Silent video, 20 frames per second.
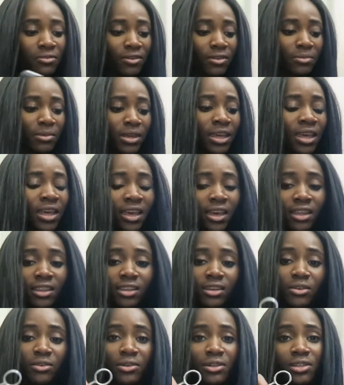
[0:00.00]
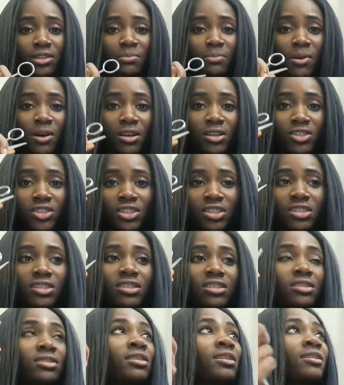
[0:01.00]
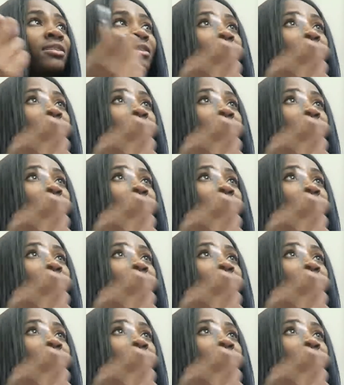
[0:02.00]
for me, and the gorilla pod, just